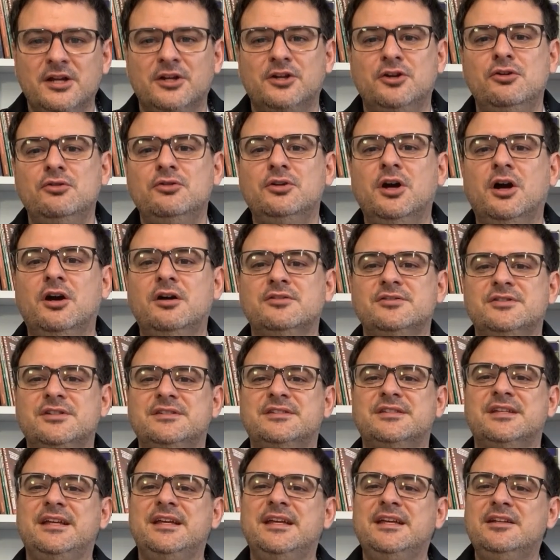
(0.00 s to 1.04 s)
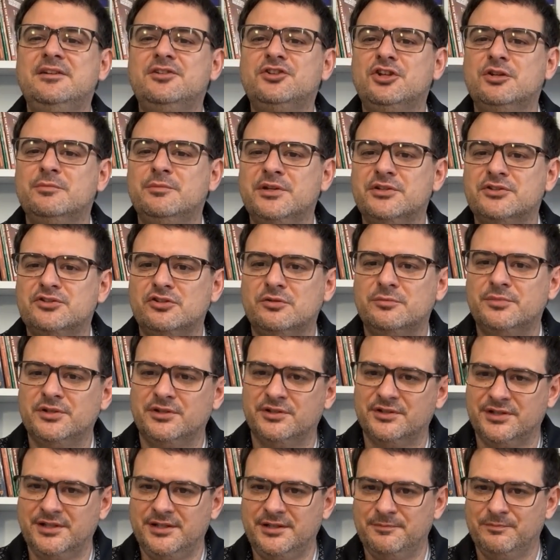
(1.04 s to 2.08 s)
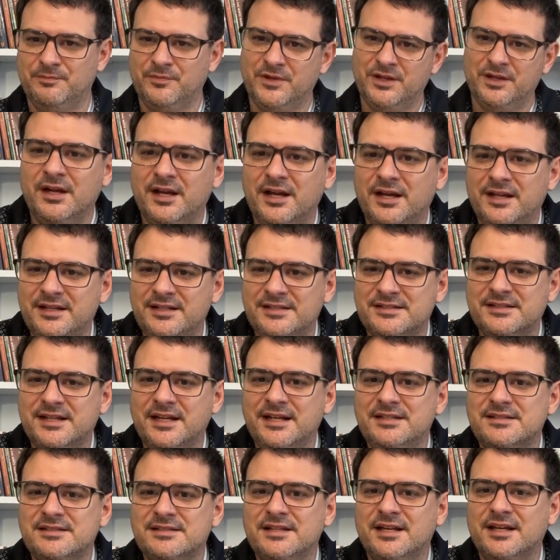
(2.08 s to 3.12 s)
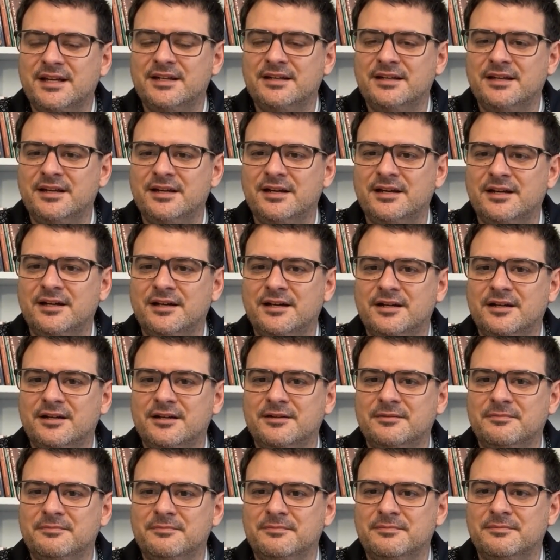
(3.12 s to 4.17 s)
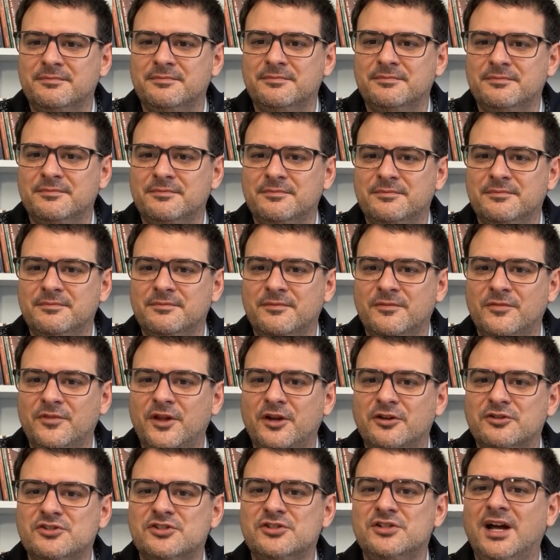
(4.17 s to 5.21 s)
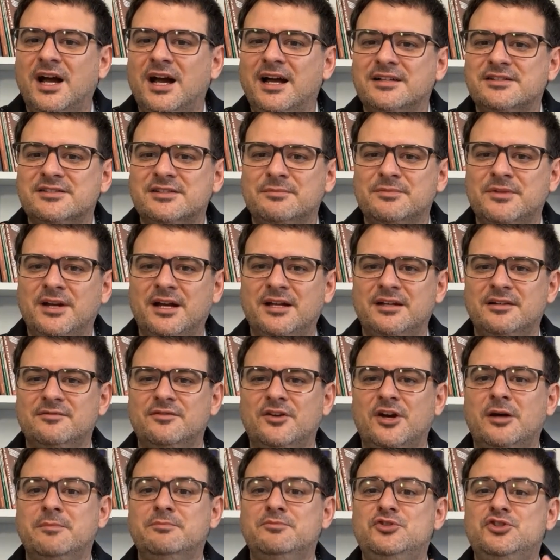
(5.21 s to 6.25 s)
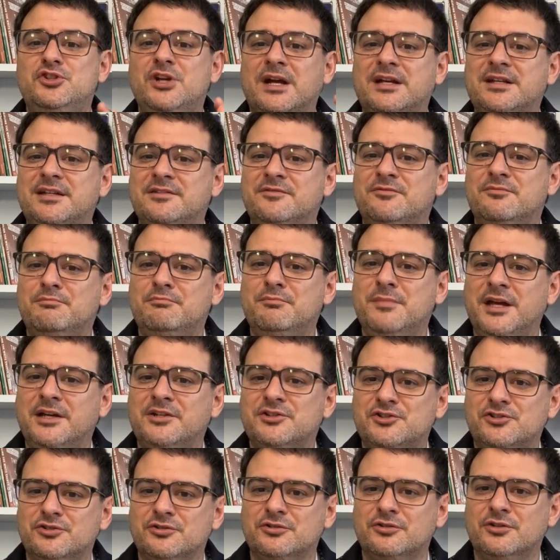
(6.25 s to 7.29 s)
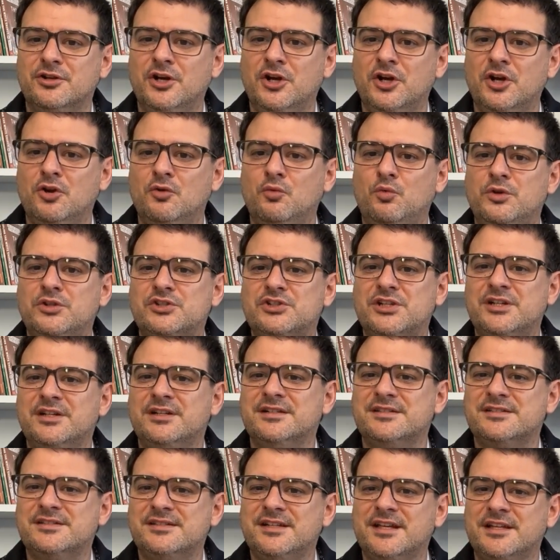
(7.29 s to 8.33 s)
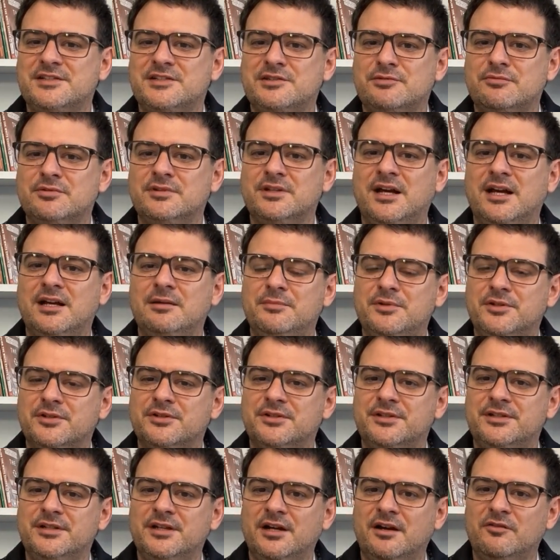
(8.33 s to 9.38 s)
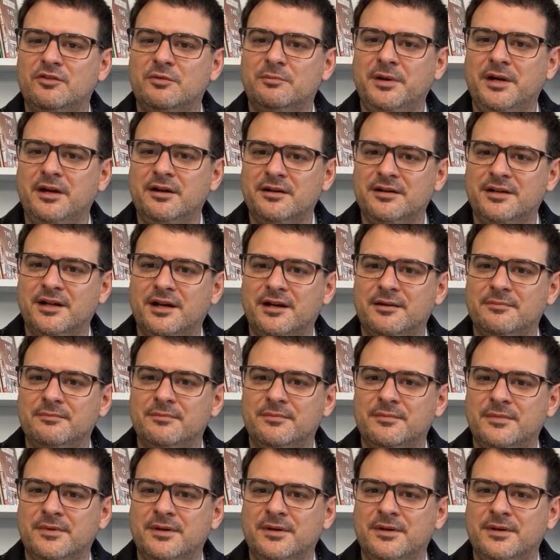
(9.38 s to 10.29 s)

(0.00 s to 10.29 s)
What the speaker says: Kuhn calls this incommensurability, and he states that there's not some kind of objective measure which can assess the reliability of the paradigm.